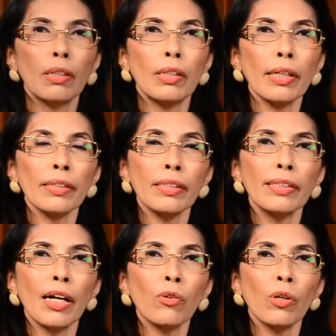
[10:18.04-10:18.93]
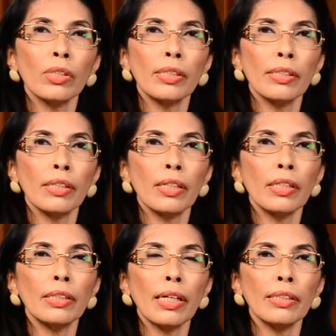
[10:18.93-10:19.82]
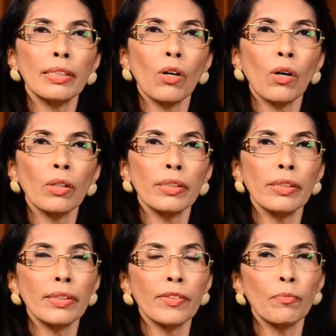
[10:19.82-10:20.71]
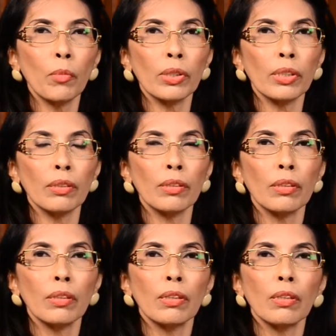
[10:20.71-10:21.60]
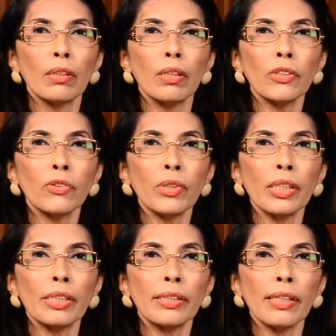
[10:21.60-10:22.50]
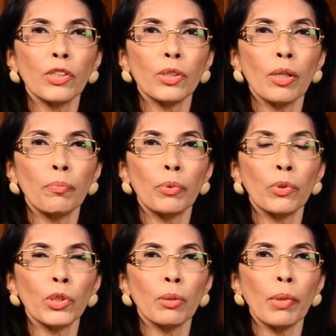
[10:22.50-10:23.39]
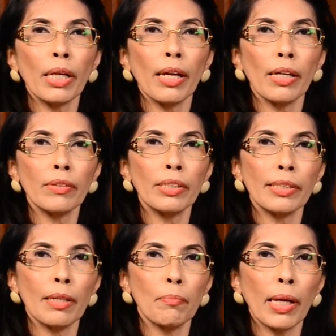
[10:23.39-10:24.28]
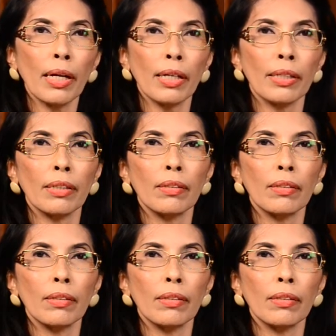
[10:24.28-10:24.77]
Let us now consider another alternative model, a three-stage approach by Harris and Beckett.